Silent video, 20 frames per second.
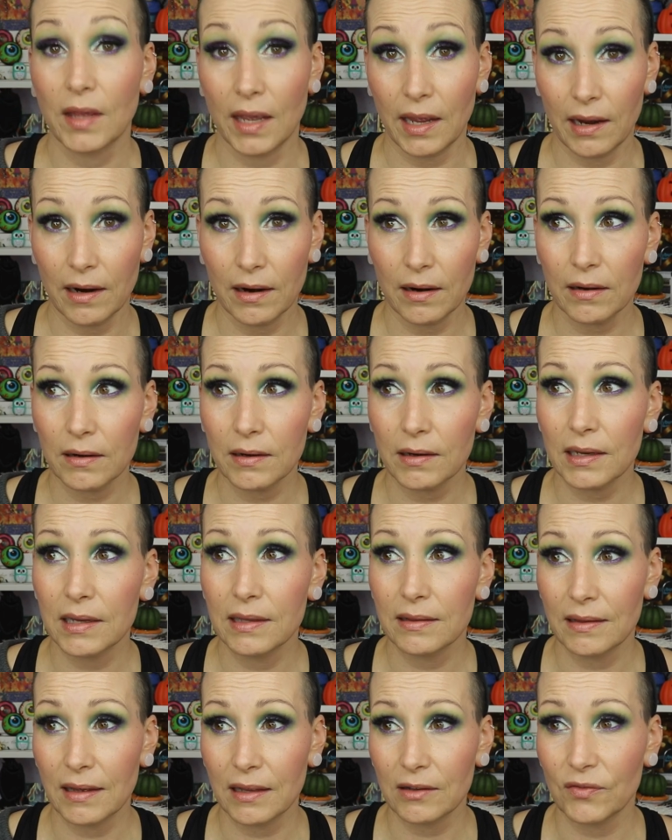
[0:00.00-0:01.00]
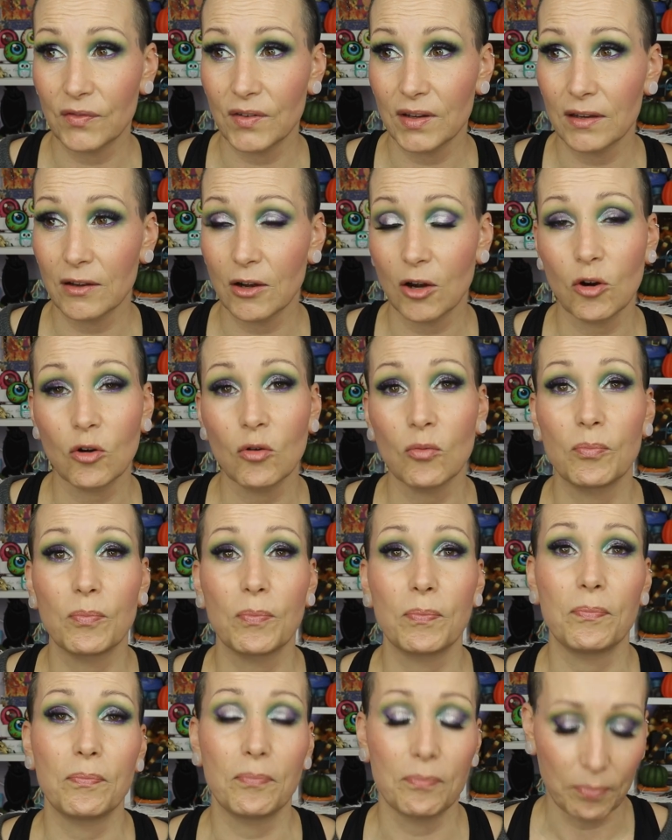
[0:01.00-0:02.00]
there in that video,
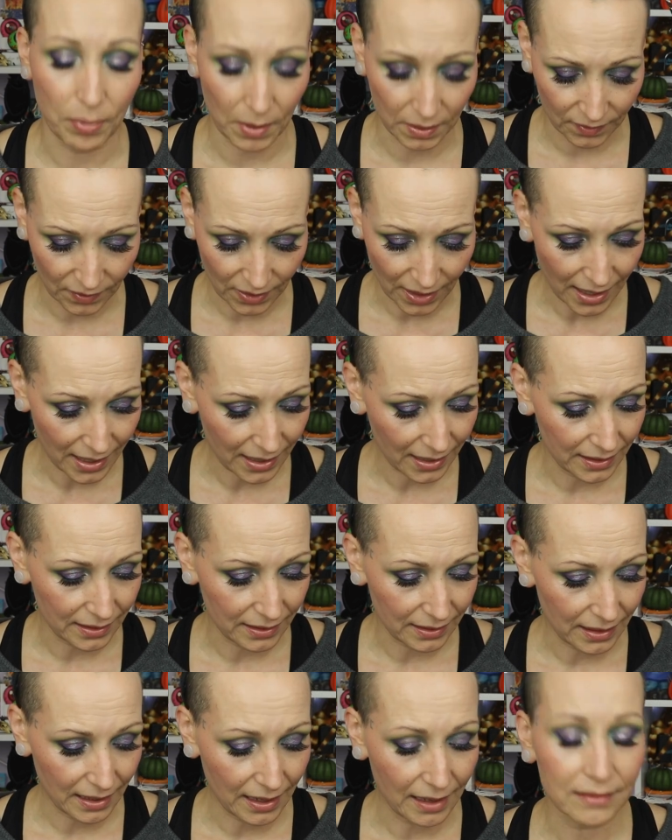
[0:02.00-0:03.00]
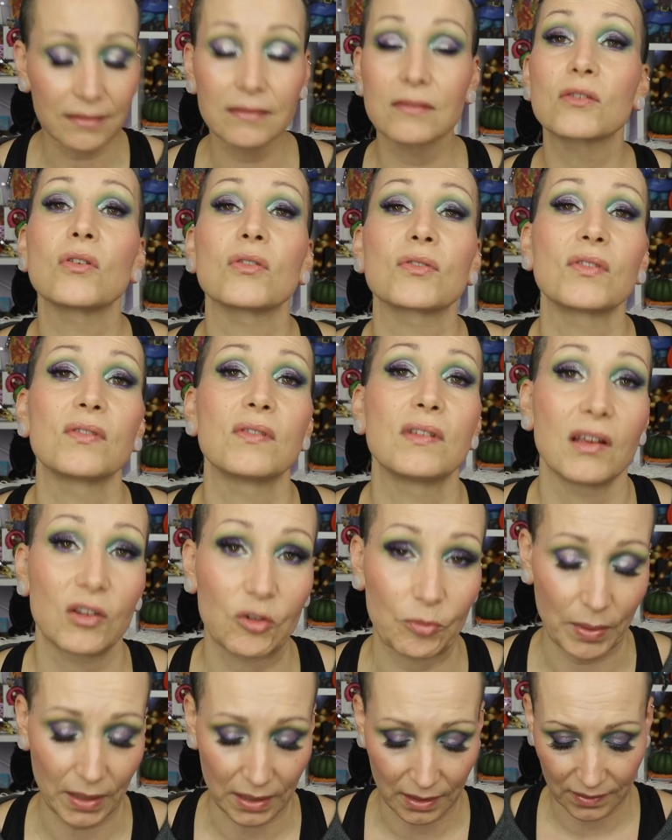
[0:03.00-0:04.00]
but I hadn't gotten
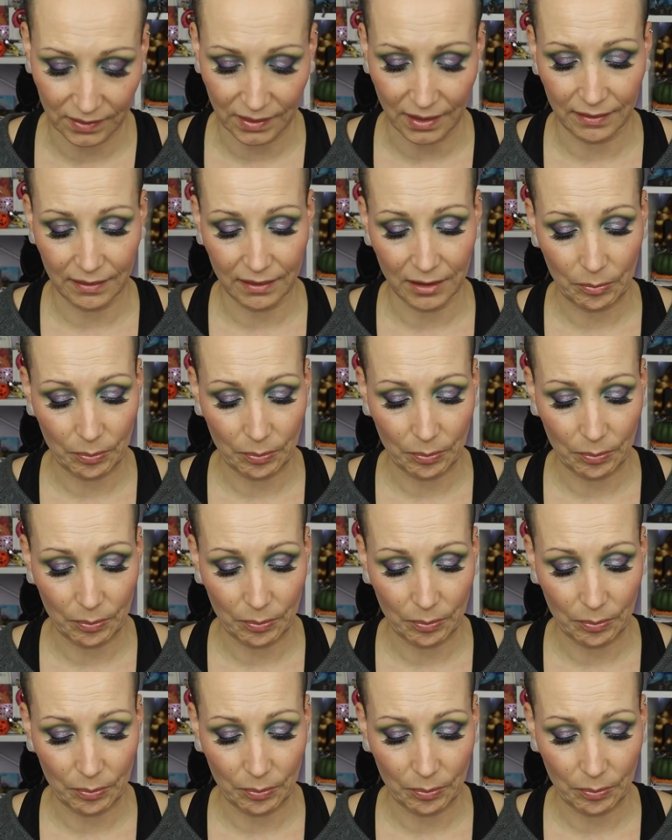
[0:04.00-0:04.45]
this palette yet.